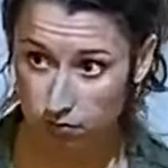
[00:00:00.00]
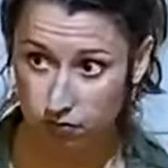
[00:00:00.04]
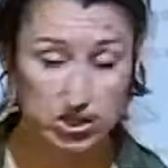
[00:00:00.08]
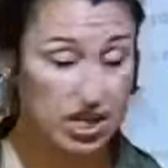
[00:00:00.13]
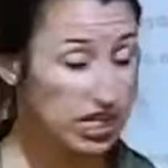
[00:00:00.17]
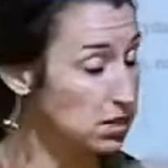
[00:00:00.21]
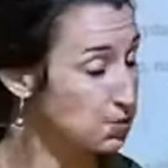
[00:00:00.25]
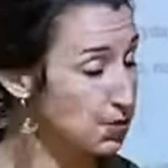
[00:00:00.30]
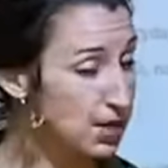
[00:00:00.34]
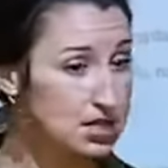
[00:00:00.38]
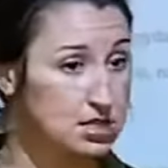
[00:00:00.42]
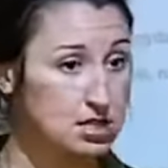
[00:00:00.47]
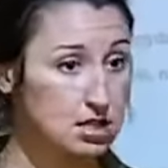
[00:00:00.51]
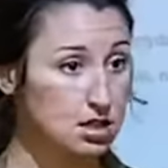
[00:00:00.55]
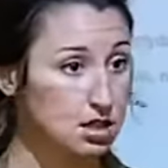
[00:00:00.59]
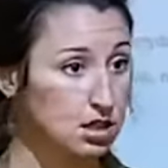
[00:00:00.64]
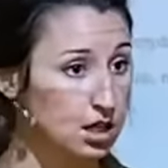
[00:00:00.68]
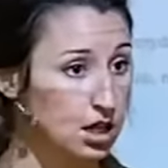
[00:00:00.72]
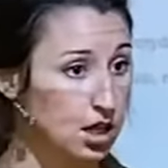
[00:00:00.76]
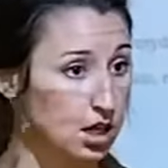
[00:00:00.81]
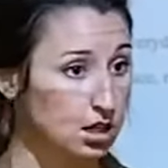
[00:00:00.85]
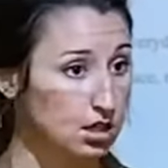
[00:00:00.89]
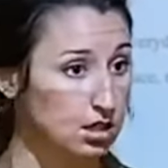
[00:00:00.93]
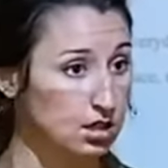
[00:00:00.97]
That's
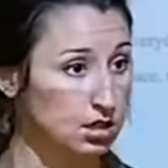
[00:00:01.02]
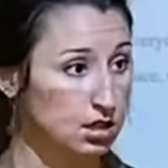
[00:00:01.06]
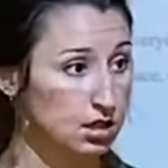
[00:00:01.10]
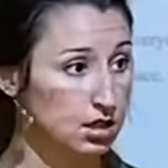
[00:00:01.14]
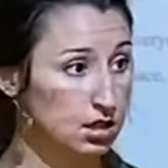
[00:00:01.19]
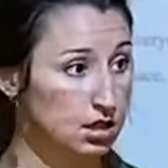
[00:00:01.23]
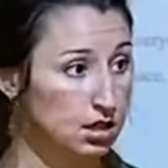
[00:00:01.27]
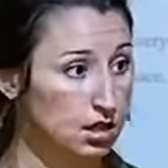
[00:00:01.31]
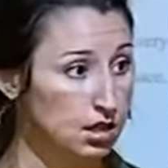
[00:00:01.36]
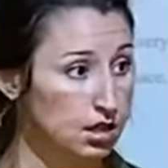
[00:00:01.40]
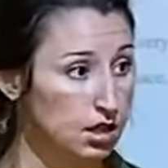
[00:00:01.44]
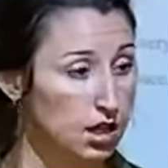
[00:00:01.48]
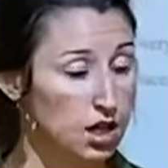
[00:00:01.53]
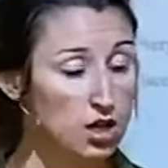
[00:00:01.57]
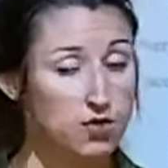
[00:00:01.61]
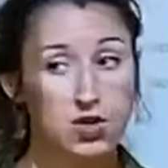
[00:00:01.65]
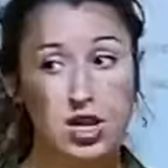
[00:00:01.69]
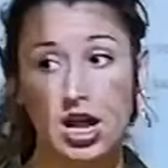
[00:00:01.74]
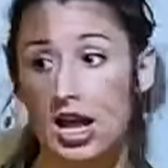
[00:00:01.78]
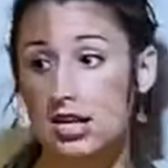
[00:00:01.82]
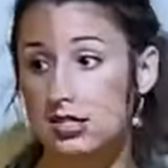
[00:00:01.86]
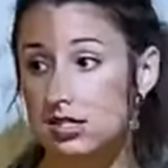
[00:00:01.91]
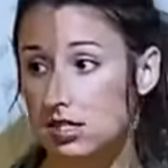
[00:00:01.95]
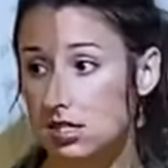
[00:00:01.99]
basically it. If
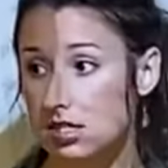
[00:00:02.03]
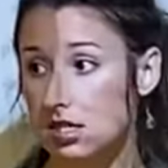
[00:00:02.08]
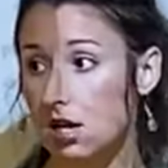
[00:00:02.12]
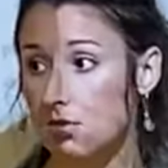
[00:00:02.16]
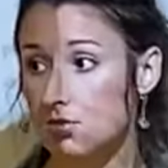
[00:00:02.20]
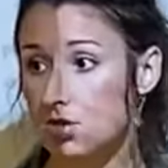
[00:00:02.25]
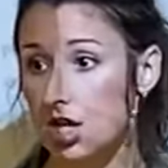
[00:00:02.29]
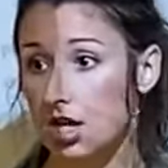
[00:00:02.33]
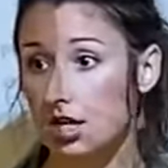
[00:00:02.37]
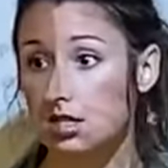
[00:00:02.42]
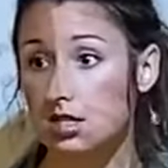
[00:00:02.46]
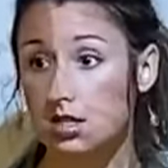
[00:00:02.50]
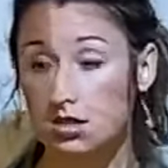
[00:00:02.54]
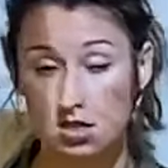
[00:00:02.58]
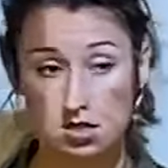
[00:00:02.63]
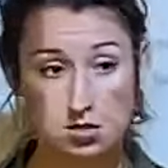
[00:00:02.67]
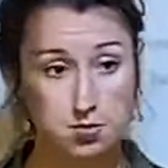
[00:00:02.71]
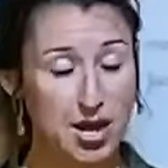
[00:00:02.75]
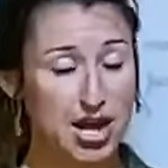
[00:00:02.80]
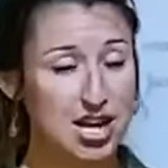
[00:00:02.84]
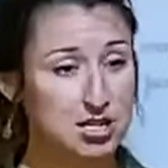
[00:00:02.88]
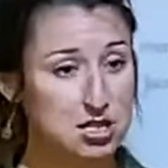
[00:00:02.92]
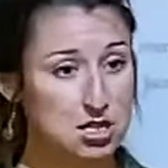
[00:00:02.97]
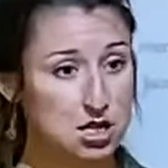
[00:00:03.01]
it has a subject, this
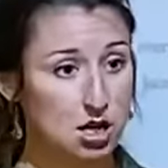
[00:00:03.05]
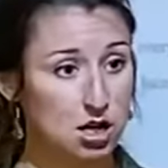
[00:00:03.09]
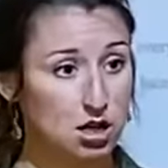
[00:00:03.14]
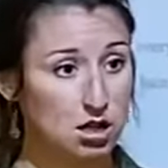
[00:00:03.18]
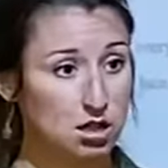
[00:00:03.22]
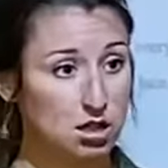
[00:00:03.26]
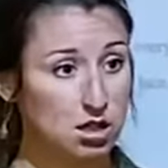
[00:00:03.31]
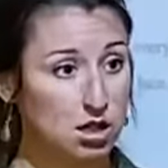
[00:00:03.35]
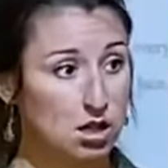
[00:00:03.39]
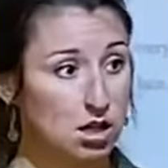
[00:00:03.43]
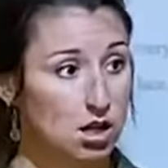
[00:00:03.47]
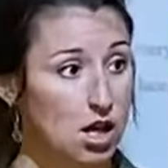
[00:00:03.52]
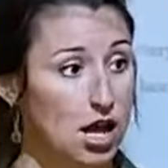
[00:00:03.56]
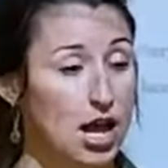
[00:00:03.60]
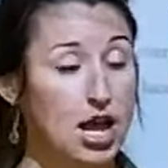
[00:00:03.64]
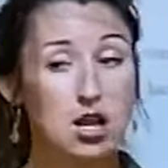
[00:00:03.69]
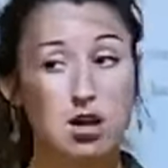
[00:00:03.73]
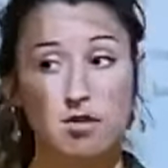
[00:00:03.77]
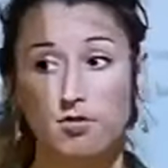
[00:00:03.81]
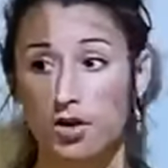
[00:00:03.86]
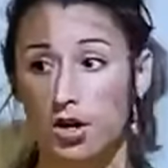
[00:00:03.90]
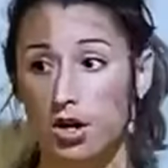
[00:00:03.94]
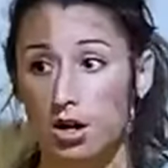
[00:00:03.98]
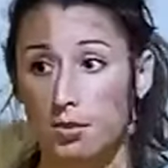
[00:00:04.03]
painting, and
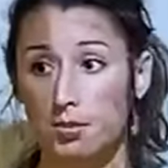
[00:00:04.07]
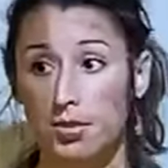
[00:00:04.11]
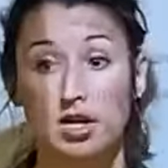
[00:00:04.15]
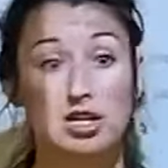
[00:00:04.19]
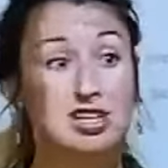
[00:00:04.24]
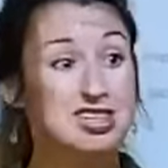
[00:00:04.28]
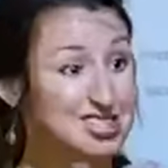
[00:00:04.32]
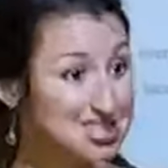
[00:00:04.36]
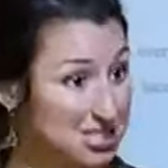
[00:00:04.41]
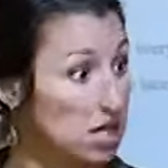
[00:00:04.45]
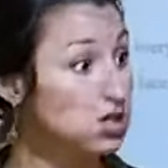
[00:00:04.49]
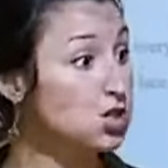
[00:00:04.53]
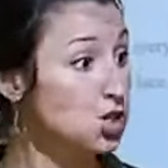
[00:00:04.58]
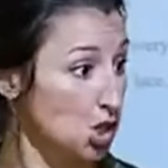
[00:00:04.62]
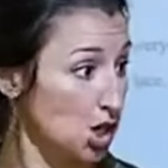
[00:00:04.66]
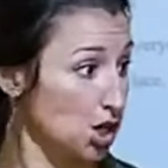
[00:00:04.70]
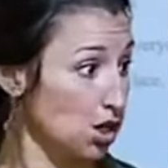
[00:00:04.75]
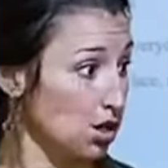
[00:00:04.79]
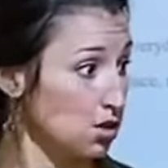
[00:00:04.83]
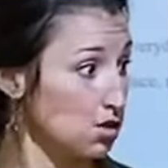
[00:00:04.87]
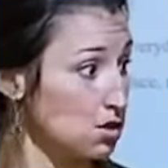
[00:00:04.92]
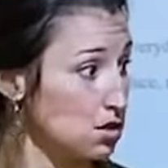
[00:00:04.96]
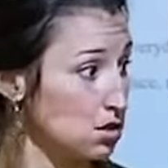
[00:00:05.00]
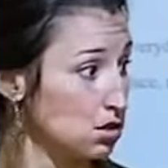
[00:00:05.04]
a verb,
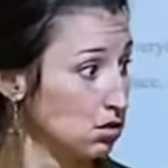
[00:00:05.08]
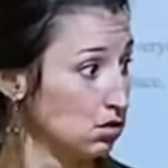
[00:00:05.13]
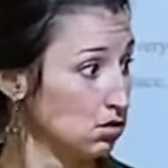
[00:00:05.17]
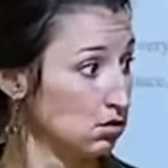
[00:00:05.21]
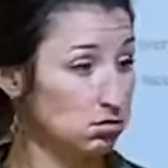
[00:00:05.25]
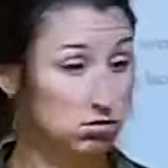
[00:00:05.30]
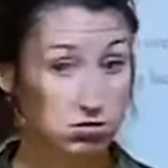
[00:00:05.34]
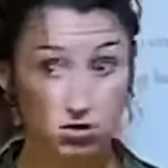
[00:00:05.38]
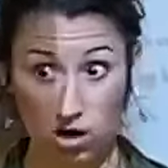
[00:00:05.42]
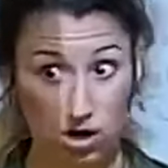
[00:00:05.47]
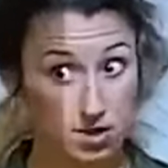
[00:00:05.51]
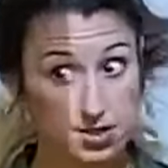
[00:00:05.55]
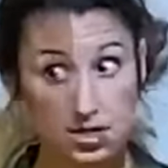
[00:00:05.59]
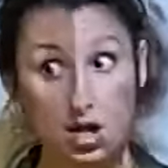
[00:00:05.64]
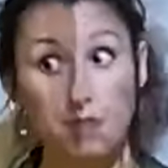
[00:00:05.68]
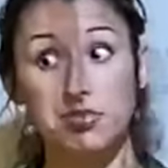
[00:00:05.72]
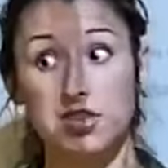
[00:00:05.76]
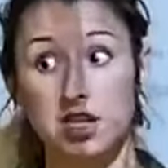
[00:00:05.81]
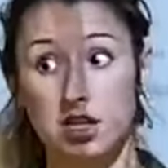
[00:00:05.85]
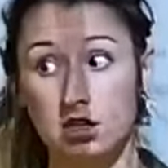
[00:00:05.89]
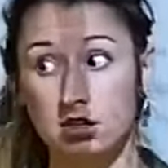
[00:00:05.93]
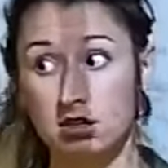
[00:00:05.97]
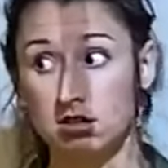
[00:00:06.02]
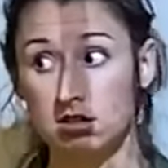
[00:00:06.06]
centers on
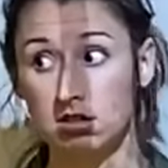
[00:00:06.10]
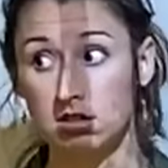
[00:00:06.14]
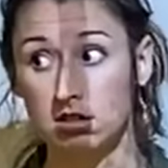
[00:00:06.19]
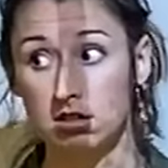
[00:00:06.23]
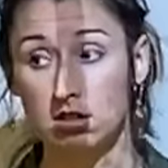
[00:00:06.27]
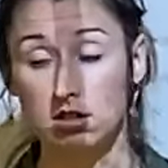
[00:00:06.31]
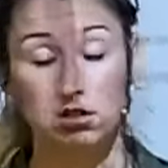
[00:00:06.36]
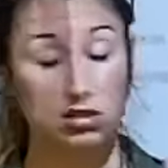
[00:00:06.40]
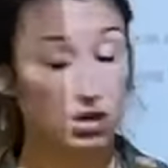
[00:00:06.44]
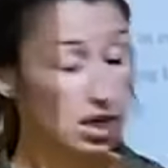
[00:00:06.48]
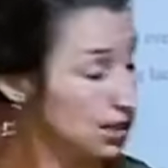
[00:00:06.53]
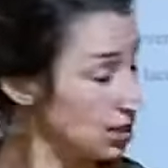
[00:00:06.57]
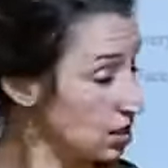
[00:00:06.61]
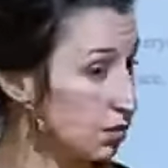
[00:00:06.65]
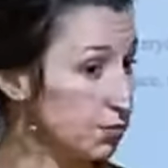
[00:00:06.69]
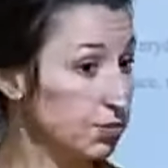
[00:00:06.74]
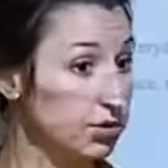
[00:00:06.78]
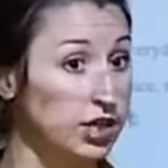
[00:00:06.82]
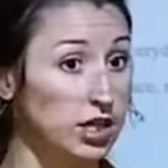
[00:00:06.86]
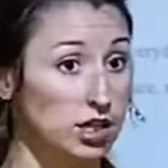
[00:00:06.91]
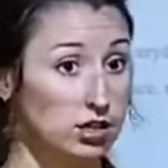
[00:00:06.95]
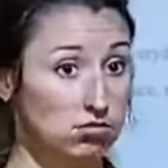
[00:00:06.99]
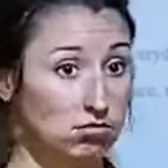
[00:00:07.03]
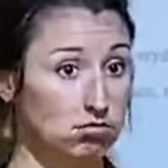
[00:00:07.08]
something, it's
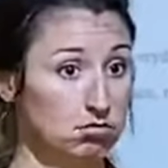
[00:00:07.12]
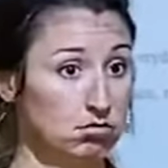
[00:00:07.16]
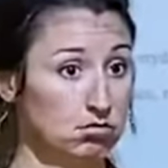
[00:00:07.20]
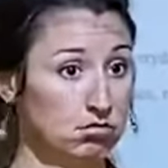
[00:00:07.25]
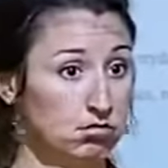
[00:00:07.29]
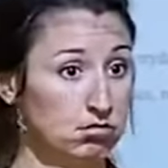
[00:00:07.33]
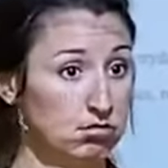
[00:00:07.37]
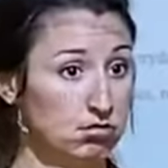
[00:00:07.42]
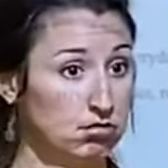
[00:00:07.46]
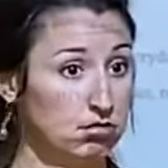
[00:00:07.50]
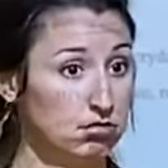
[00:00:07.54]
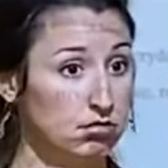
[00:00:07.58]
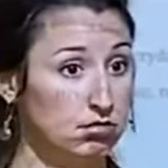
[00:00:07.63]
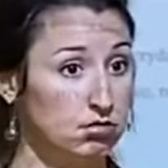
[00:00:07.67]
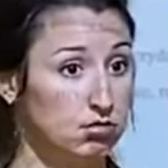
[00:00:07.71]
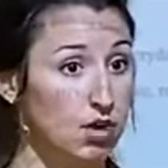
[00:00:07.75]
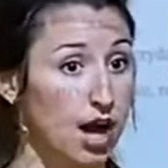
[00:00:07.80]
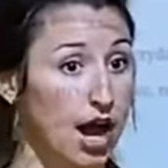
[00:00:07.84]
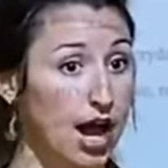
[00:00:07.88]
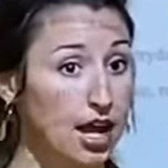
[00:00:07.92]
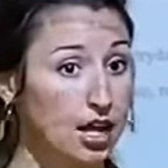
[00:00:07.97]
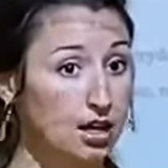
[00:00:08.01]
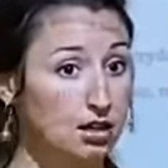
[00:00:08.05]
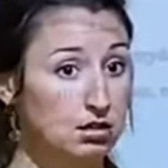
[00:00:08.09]
complete,
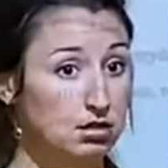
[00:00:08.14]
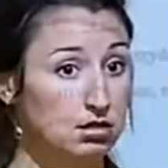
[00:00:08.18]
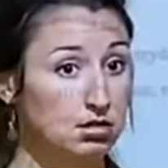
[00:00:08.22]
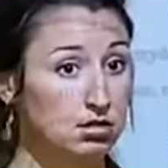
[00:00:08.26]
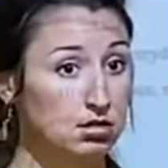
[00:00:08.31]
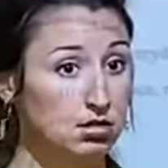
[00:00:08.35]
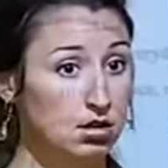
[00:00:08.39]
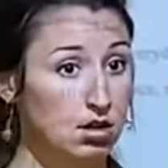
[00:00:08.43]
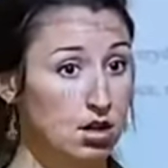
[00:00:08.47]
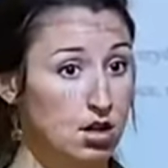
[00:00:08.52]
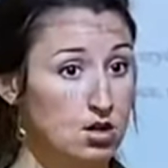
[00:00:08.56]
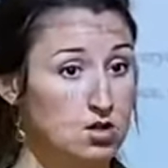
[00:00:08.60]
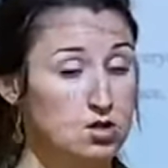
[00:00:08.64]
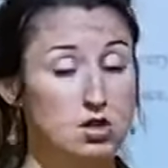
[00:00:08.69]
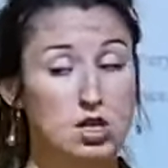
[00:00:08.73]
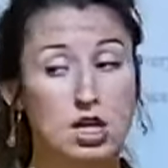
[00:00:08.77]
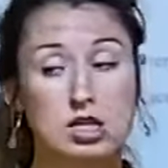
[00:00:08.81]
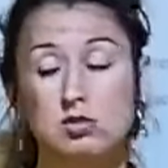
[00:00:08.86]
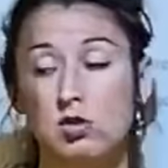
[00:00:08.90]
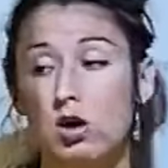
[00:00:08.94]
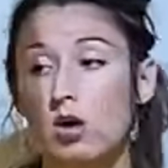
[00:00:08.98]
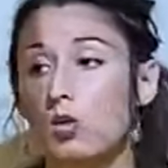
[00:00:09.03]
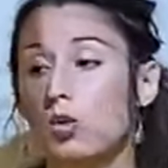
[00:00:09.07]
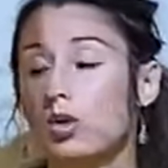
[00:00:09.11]
right? So
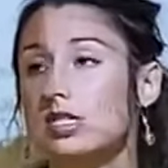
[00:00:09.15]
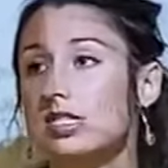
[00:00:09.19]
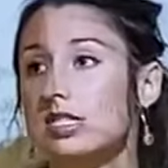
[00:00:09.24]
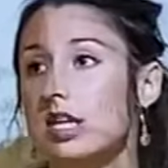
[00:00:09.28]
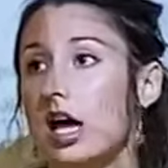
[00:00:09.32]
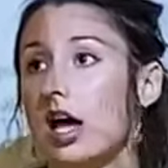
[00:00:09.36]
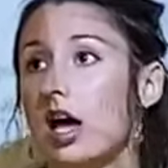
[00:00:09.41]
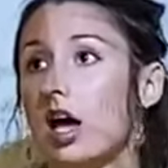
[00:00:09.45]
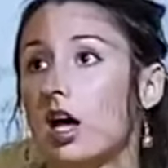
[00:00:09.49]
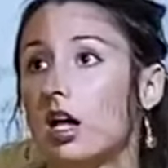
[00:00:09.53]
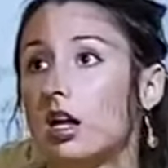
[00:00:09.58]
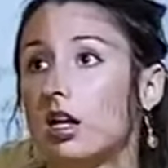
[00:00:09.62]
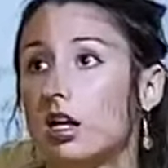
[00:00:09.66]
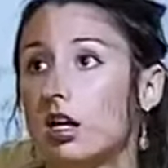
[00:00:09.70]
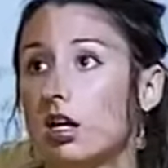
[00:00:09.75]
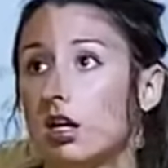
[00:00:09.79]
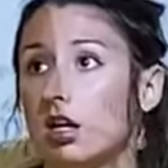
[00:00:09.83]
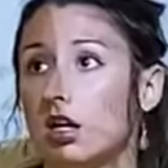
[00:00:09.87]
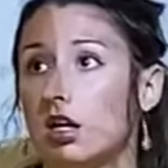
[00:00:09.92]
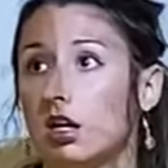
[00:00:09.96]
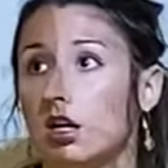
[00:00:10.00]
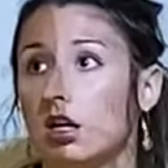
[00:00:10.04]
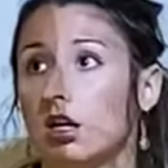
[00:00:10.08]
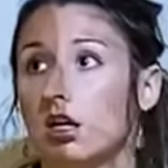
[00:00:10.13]
that's why we said,
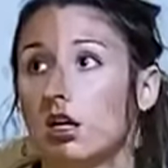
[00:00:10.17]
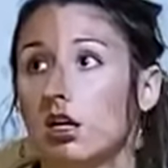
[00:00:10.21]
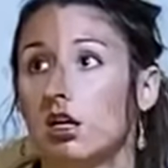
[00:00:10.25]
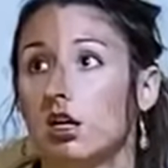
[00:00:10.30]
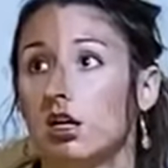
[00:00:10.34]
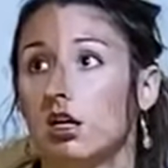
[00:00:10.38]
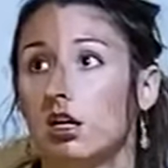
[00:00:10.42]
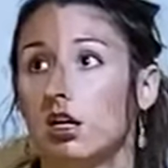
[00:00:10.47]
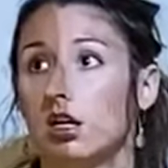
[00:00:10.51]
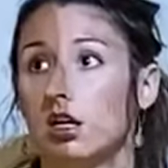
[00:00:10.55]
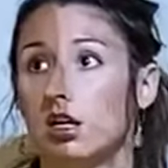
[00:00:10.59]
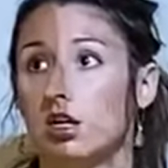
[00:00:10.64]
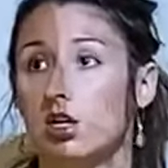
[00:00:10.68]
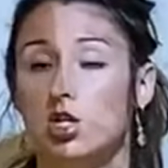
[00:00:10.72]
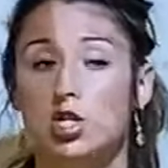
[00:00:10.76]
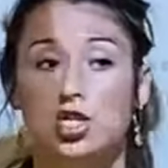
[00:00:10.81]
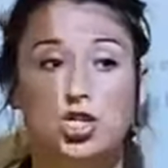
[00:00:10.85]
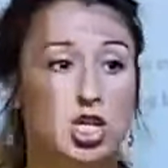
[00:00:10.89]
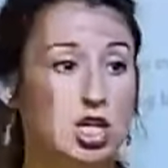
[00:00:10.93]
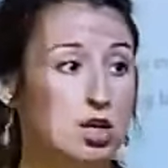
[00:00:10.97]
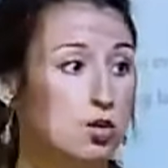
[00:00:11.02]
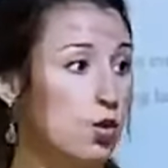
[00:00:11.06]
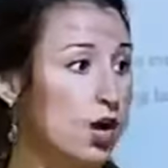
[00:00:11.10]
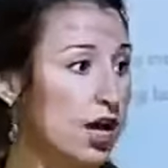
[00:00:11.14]

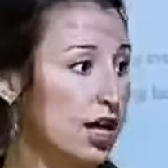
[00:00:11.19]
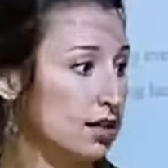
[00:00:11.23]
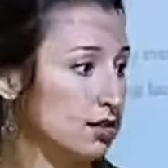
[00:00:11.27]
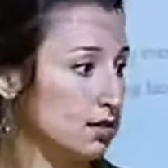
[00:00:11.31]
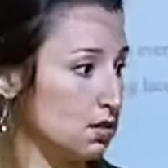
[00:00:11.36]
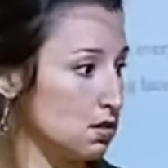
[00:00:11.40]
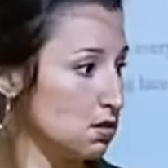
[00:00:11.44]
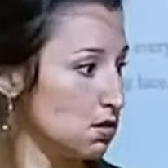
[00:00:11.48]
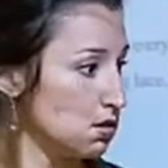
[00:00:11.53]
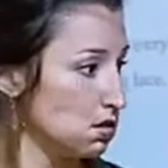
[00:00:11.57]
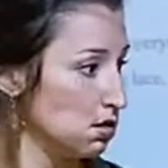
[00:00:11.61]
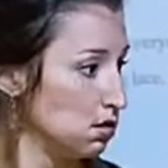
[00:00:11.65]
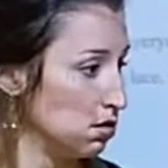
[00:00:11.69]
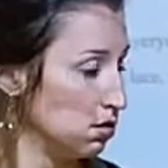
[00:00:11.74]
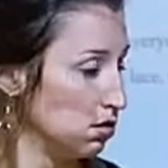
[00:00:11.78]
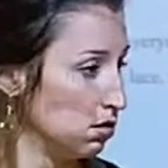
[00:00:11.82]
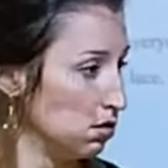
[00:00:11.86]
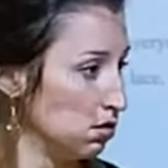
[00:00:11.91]
she wins.